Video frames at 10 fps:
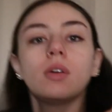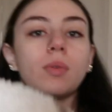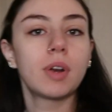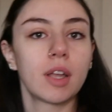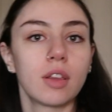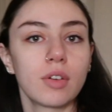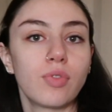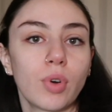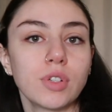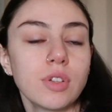what I look
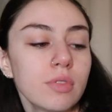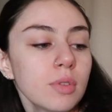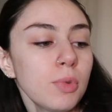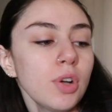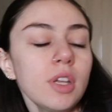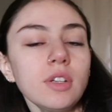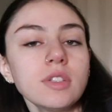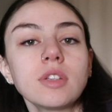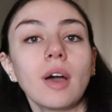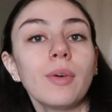forward to in the morning.
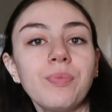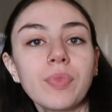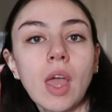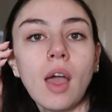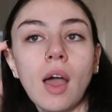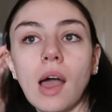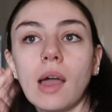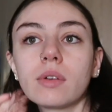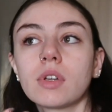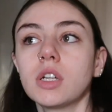So
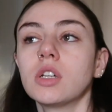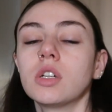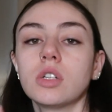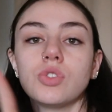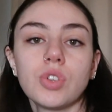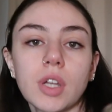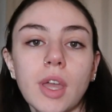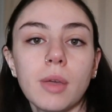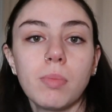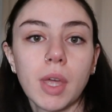I'm gonna drink
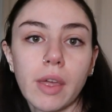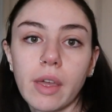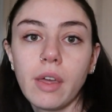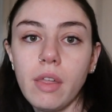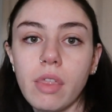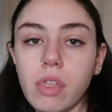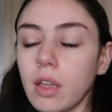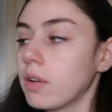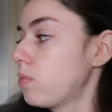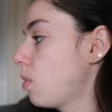a big
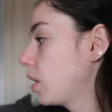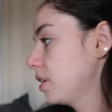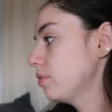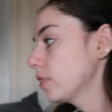thing of water